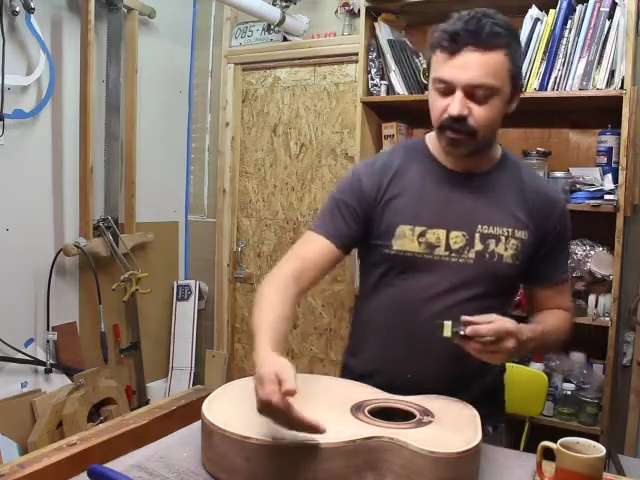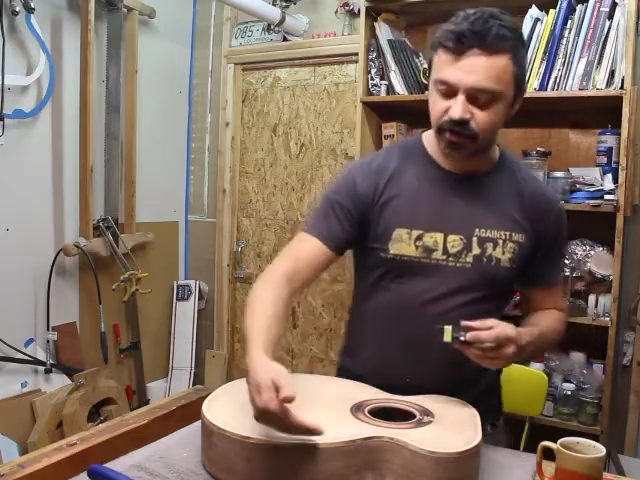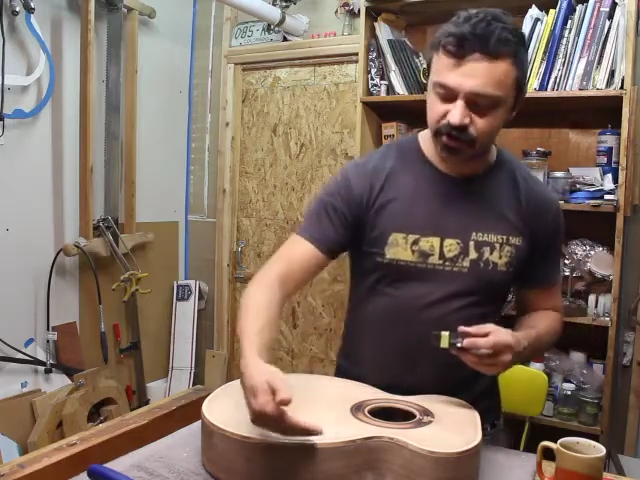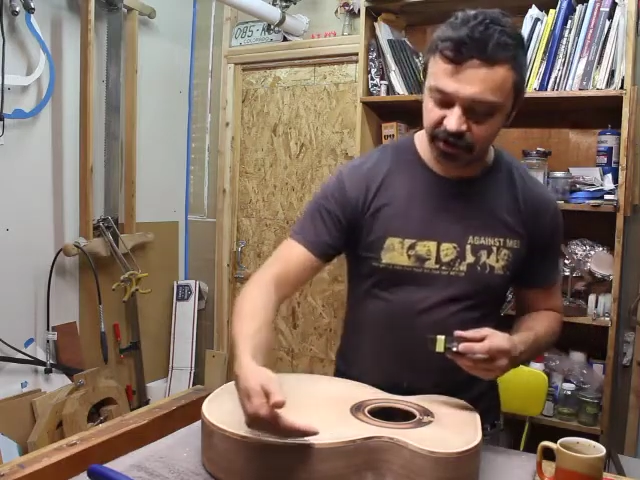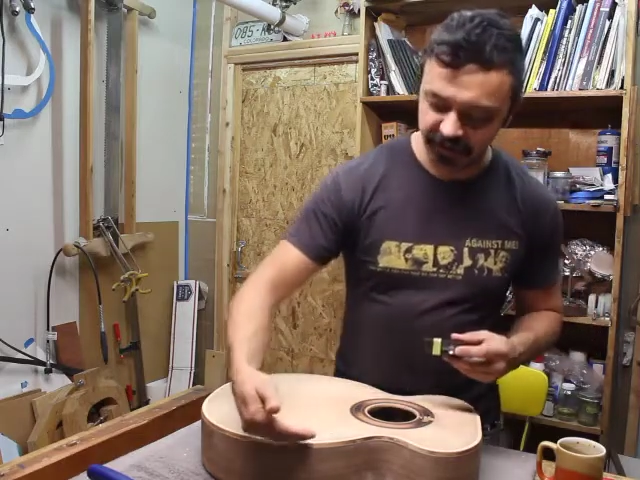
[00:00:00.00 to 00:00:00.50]

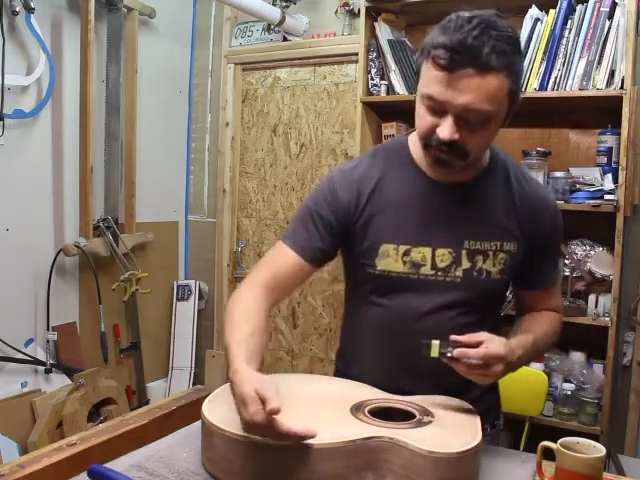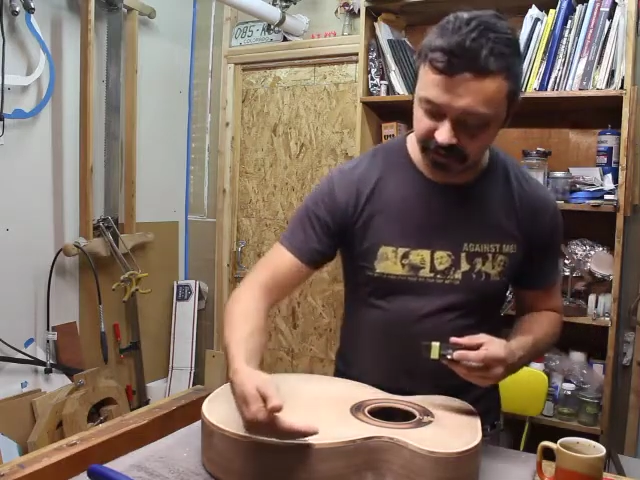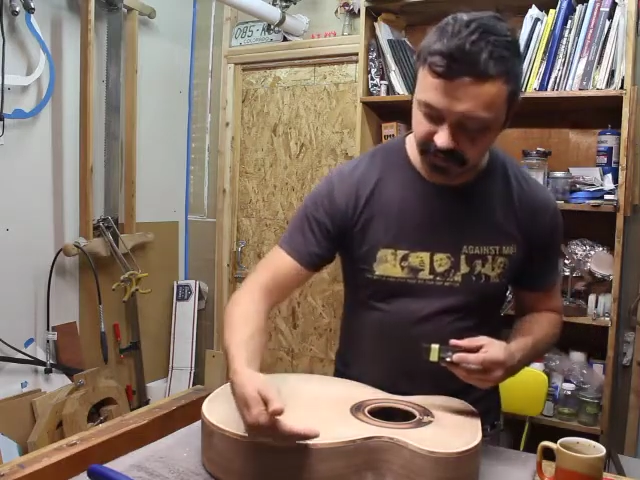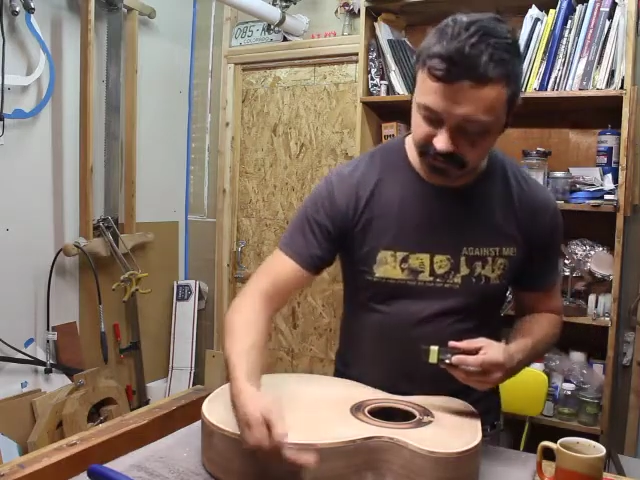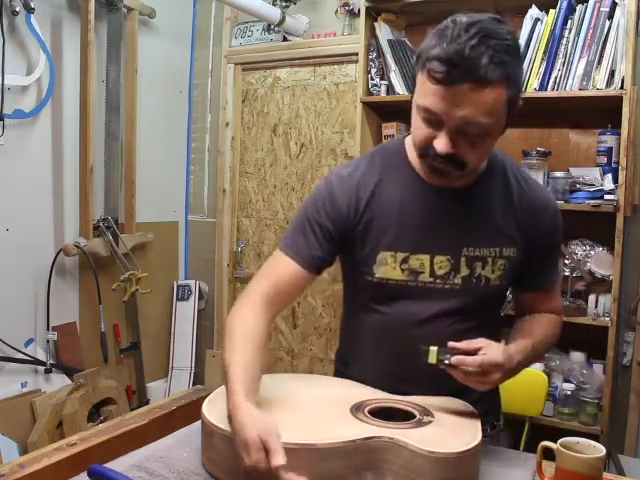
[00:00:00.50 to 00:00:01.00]
channel
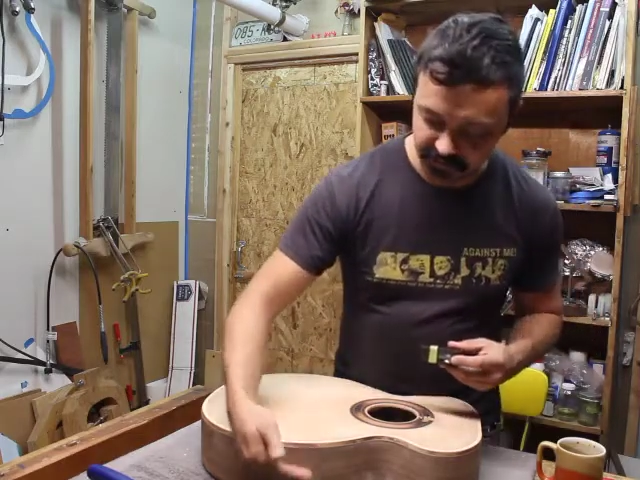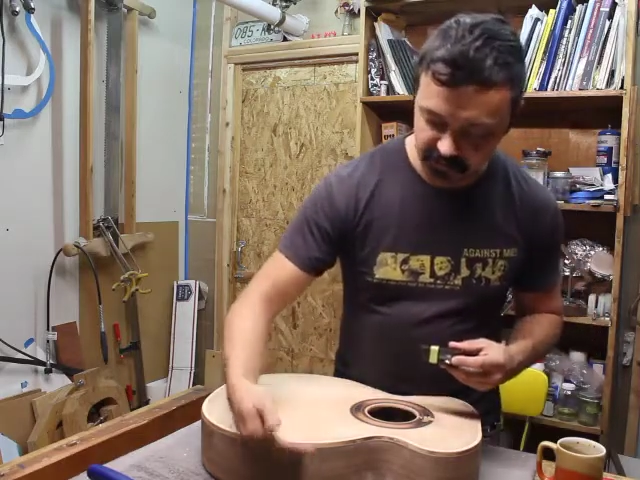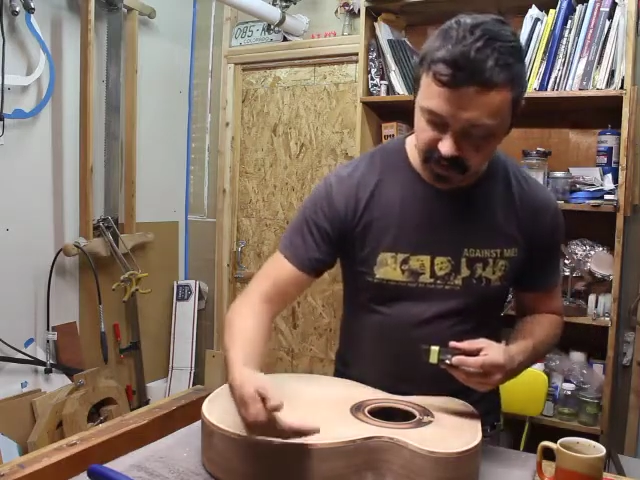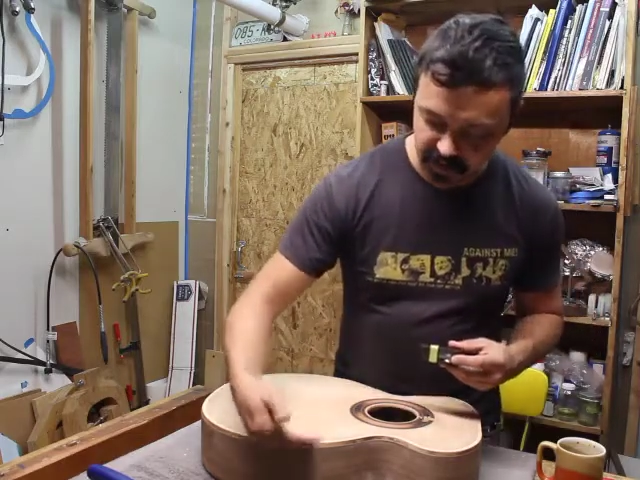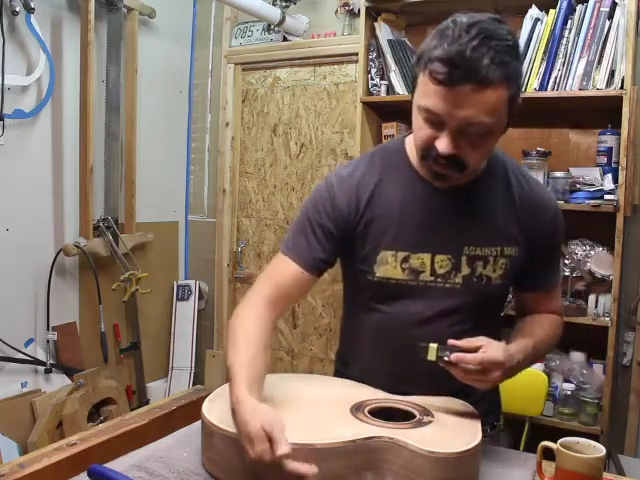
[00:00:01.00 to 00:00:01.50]
that's
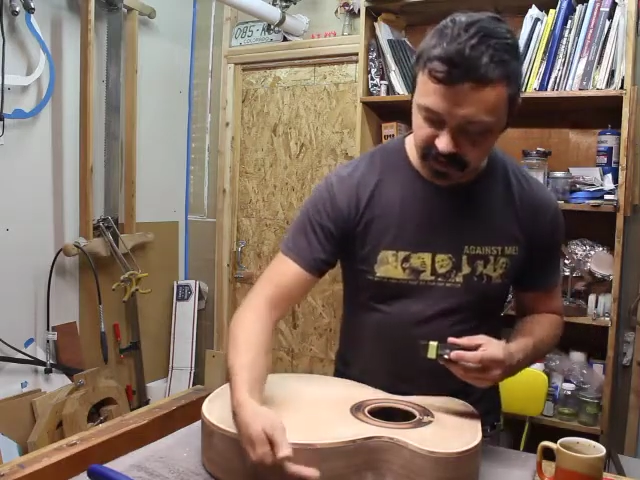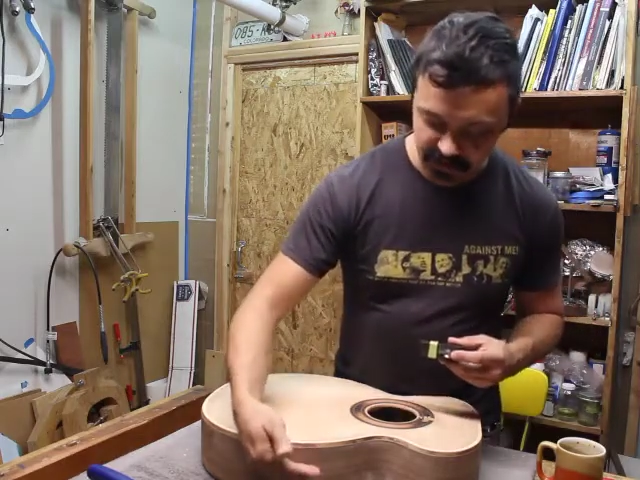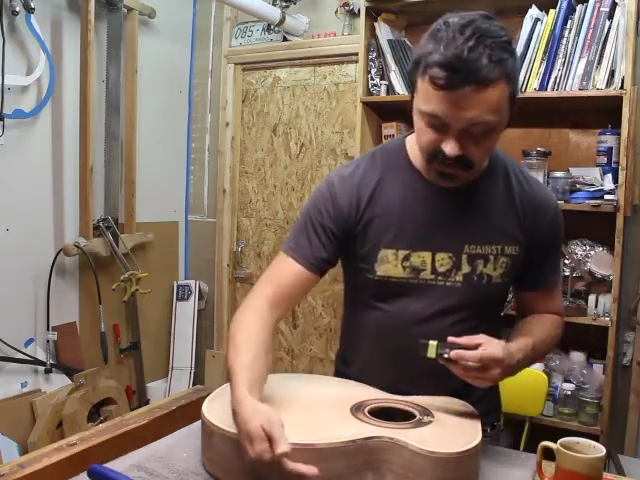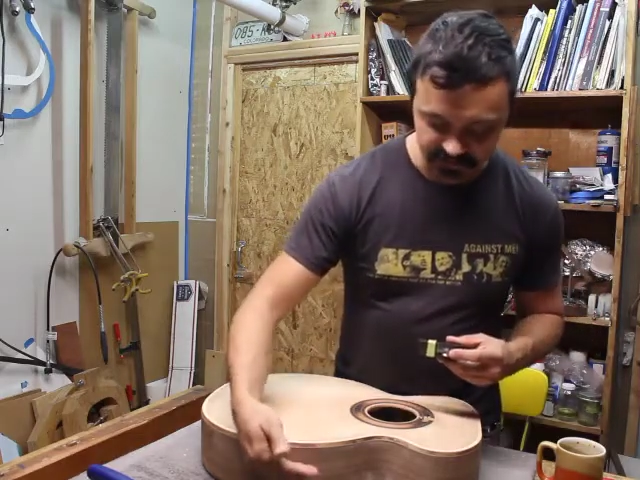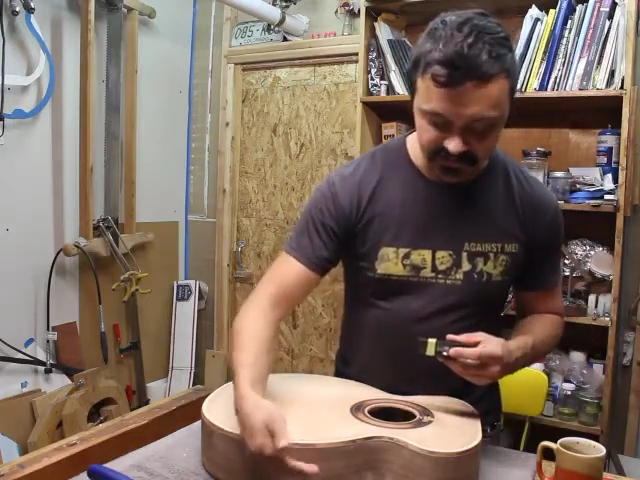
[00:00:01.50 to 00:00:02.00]

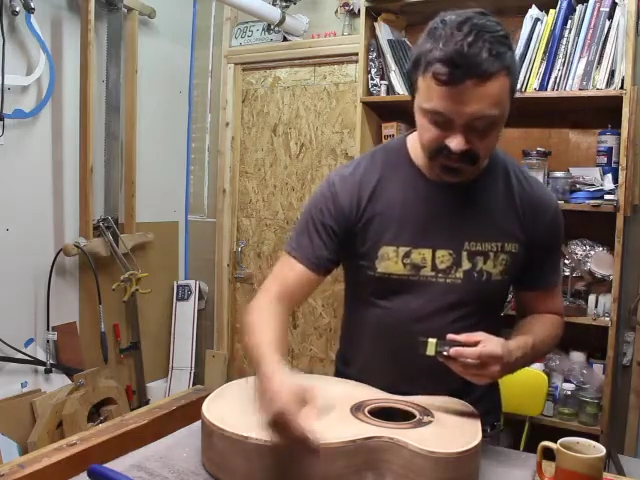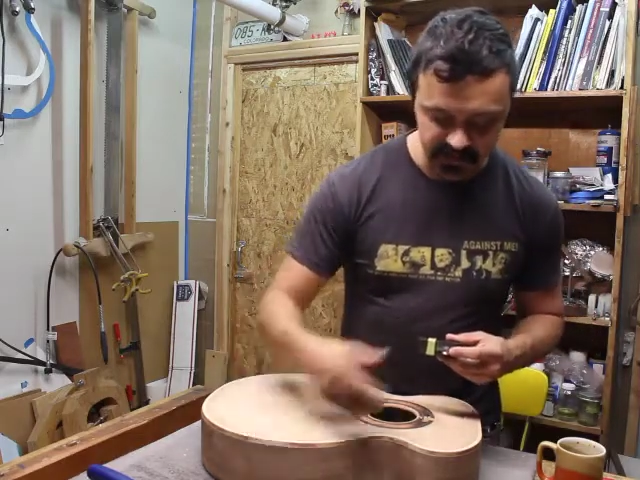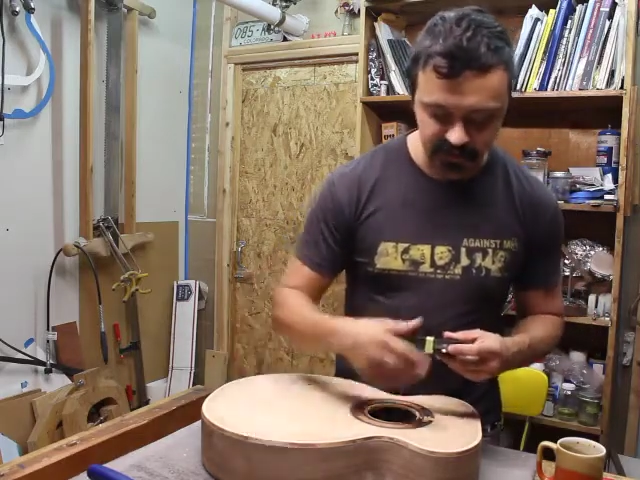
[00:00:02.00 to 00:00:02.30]
as deep